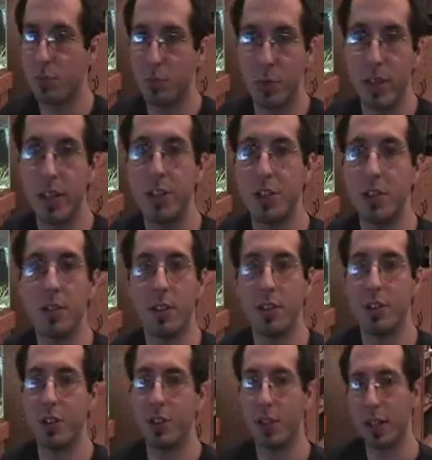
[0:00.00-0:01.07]
religion in
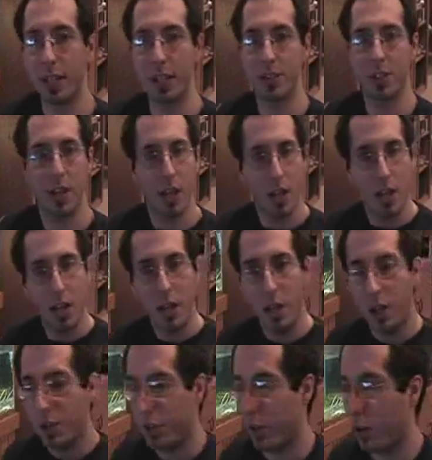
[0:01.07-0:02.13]
general, I guess.
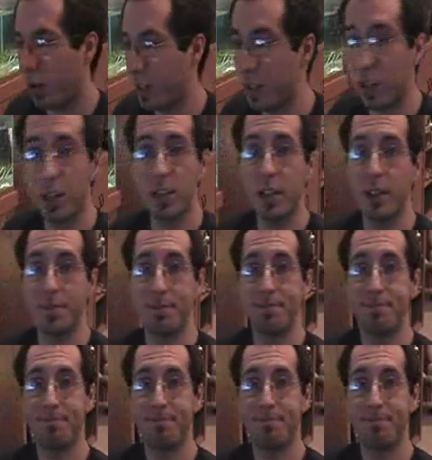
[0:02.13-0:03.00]
So talk to you later.